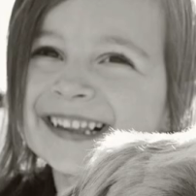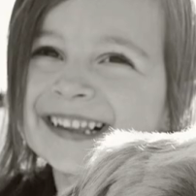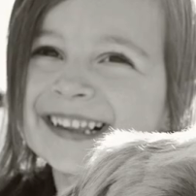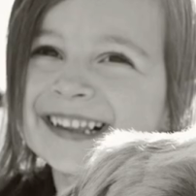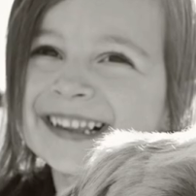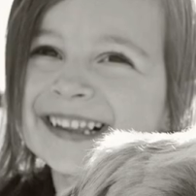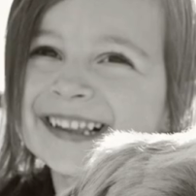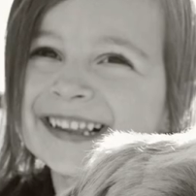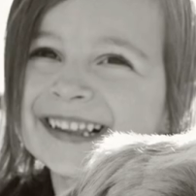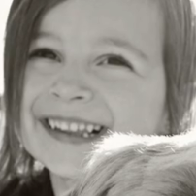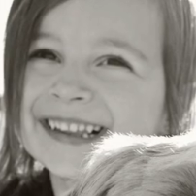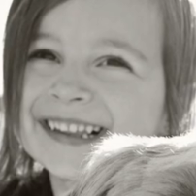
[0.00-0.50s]

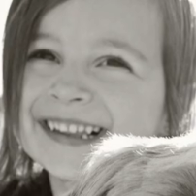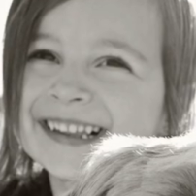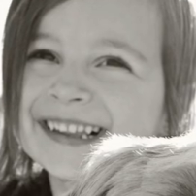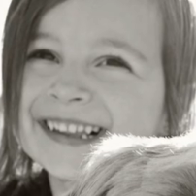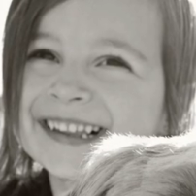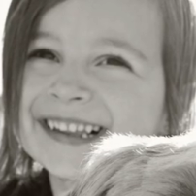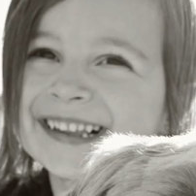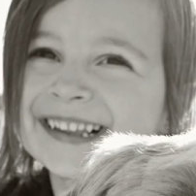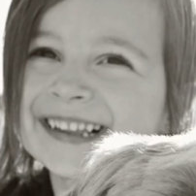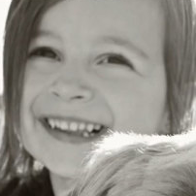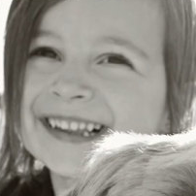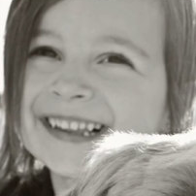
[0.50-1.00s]

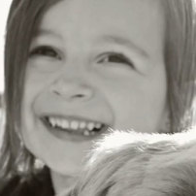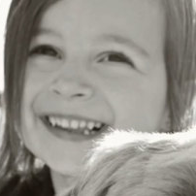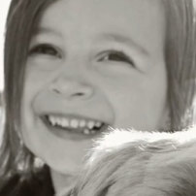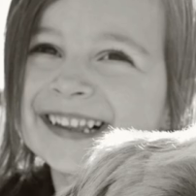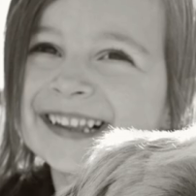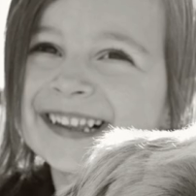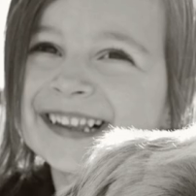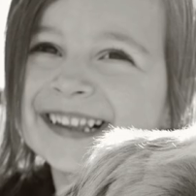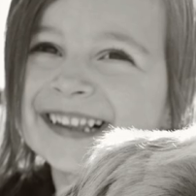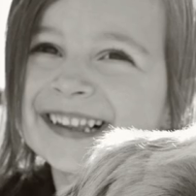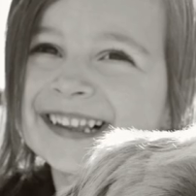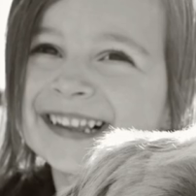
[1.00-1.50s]

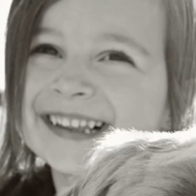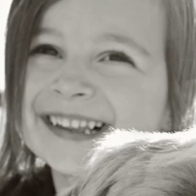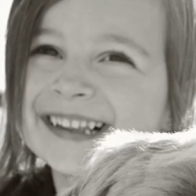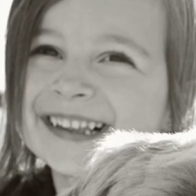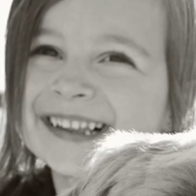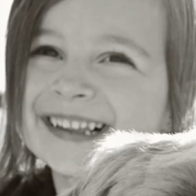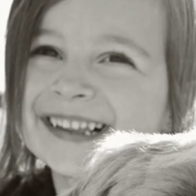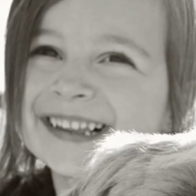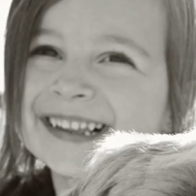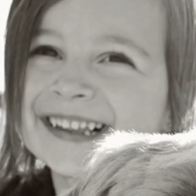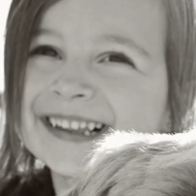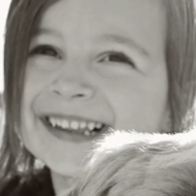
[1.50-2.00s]

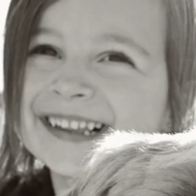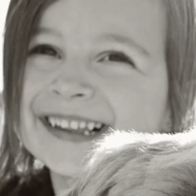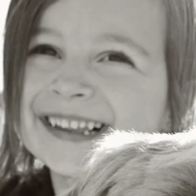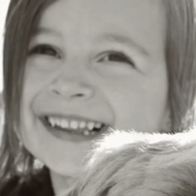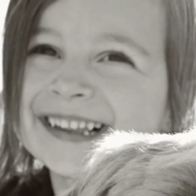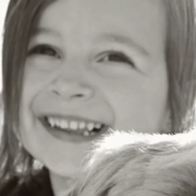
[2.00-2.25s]
No one is speaking in this clip.